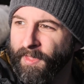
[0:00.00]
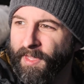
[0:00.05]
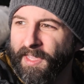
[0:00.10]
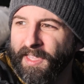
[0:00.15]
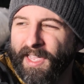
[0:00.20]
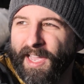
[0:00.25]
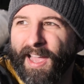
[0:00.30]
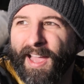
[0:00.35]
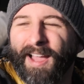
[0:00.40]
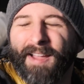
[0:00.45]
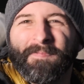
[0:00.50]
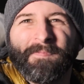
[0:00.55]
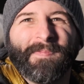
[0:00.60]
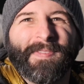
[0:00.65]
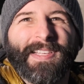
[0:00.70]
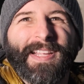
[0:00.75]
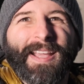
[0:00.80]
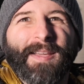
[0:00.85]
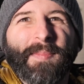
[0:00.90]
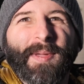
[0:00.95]
Yeah,
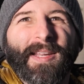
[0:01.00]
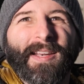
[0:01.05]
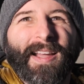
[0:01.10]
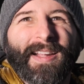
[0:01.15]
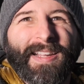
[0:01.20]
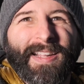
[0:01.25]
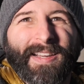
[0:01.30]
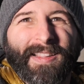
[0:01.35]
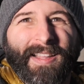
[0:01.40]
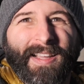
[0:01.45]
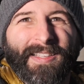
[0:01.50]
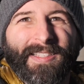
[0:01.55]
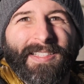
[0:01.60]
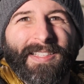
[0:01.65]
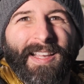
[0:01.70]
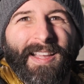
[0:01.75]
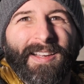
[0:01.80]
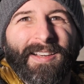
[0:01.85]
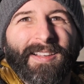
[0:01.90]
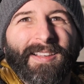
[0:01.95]
damn it, I need a light
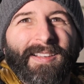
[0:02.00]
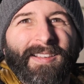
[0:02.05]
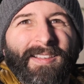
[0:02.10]
stand.